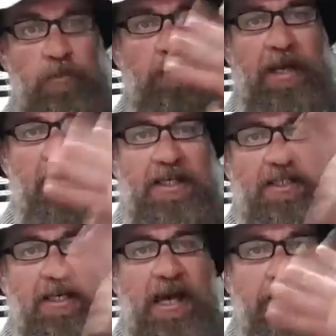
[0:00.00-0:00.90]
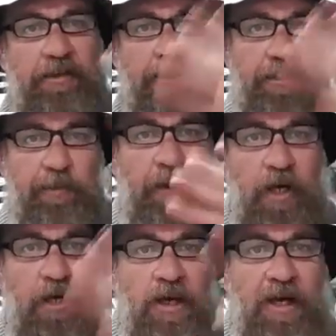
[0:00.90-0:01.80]
Better actually go and do some
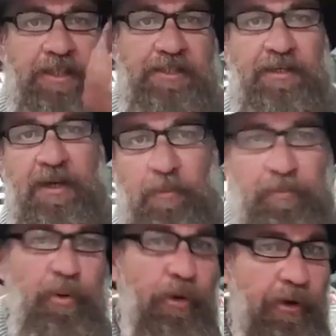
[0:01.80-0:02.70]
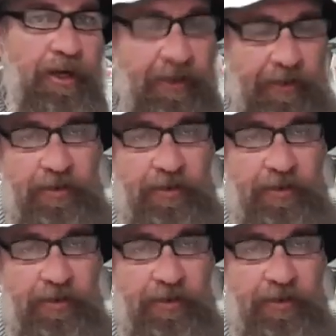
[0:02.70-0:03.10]
work, I guess. How boring.